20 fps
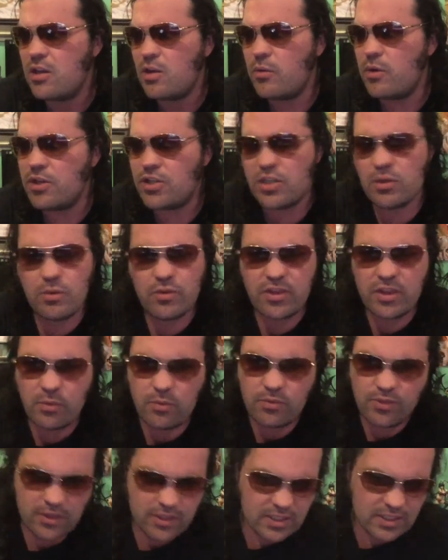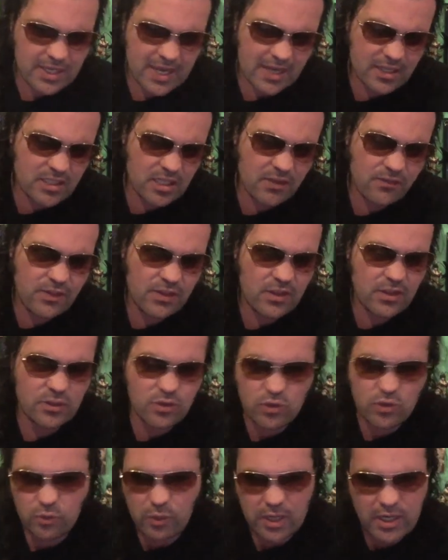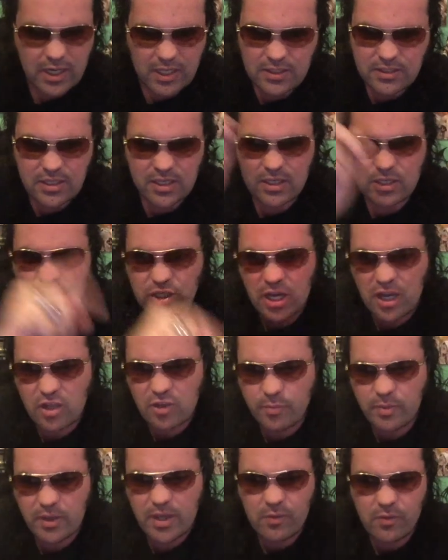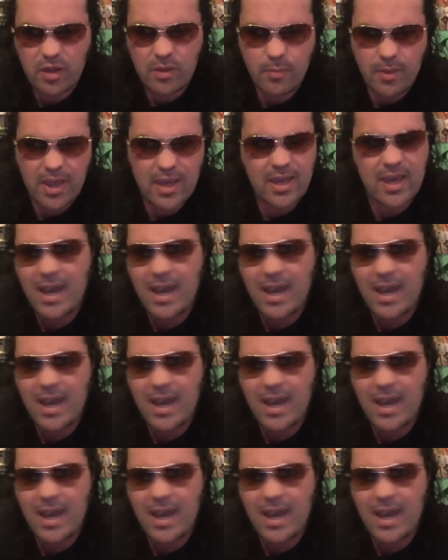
which he was the detective in the 2019 Child's Play remake.